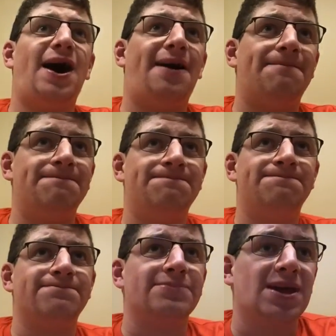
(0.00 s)
So on
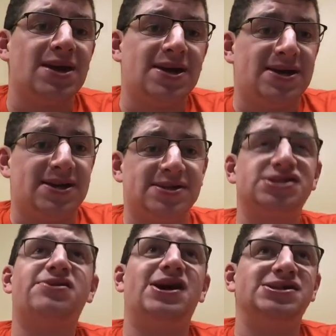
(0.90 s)
Tuesday,
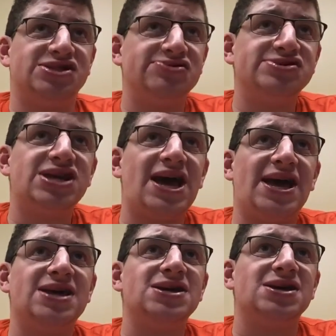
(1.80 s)
it will be
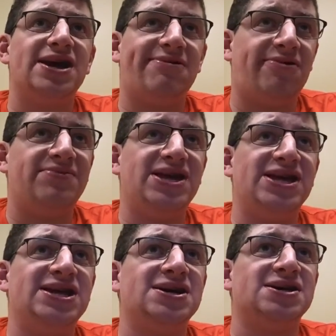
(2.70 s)
the
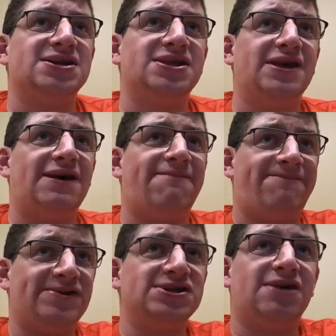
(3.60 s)
Philadelphia
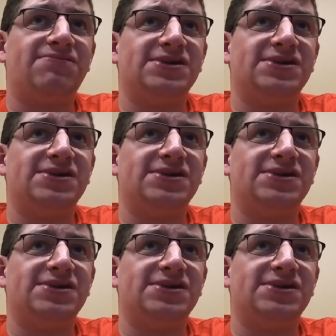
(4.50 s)
76ers